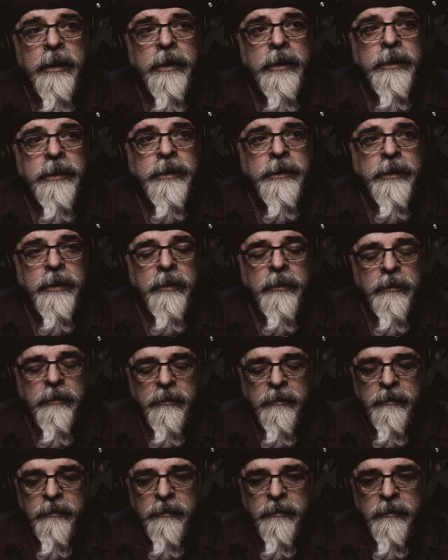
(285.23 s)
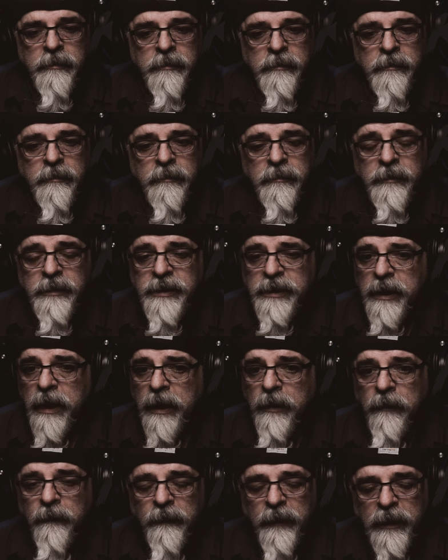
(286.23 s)
so it's not
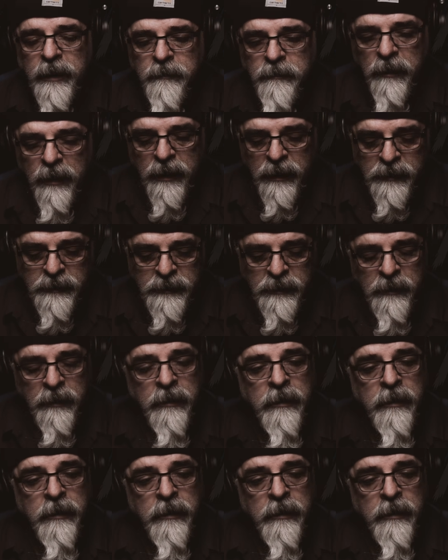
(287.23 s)
overly priced.